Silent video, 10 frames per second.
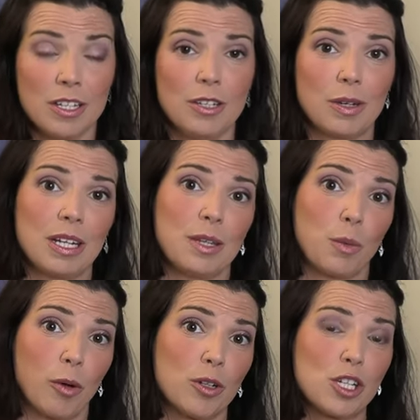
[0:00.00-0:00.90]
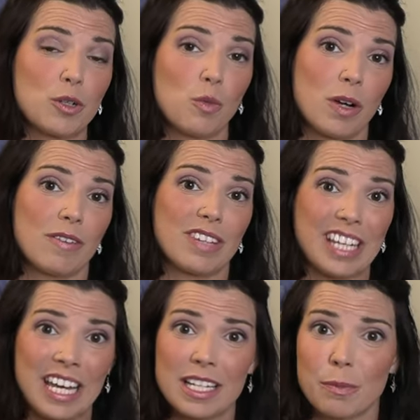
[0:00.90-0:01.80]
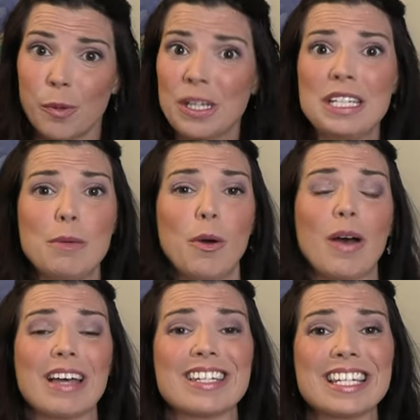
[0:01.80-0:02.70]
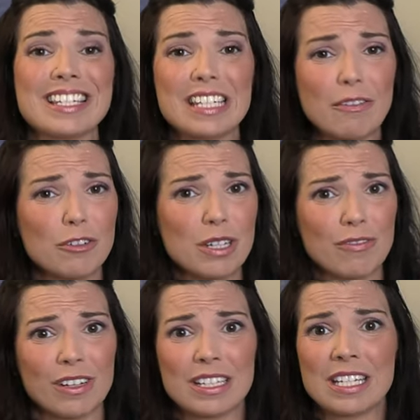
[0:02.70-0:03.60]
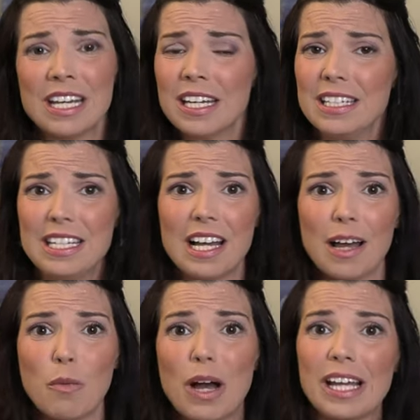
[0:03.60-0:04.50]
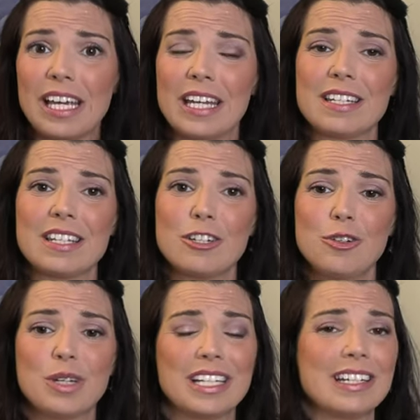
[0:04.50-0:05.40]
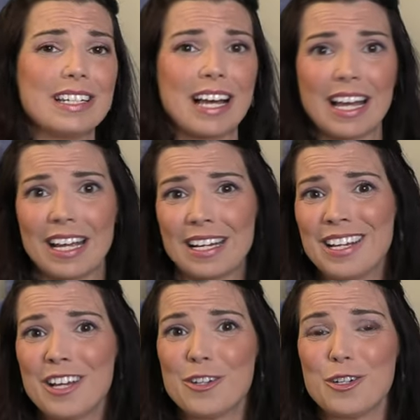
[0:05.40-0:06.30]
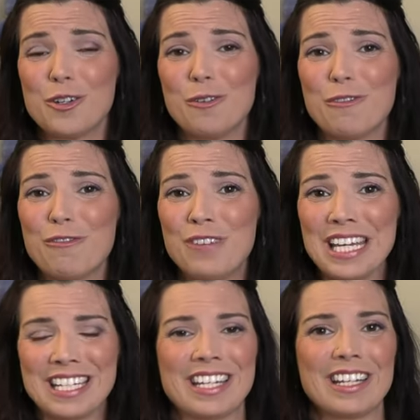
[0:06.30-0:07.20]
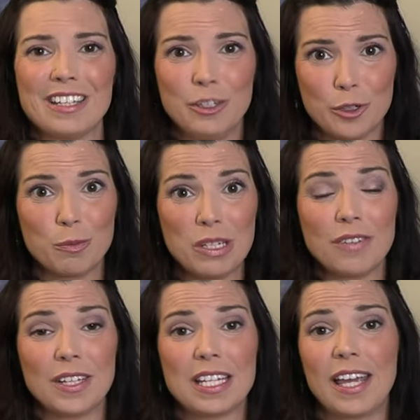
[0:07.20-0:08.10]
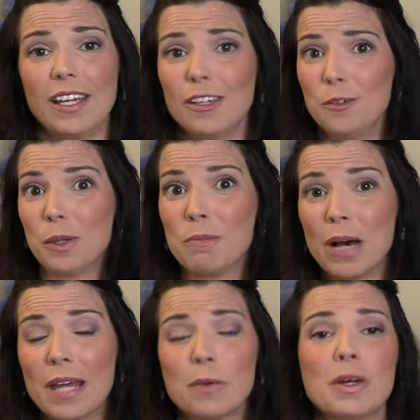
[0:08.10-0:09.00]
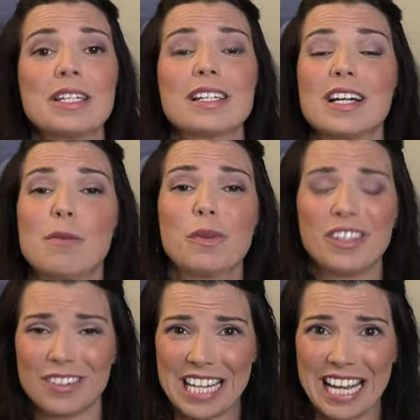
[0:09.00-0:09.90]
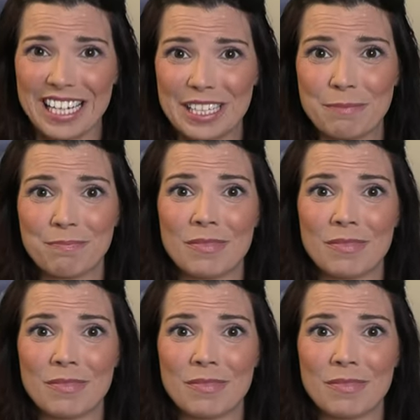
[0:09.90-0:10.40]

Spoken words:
You can either purchase one of the kits. Marine Depot has several different DIY kits that you can design to fit your specific tank. You can buy the ones that come with your tank.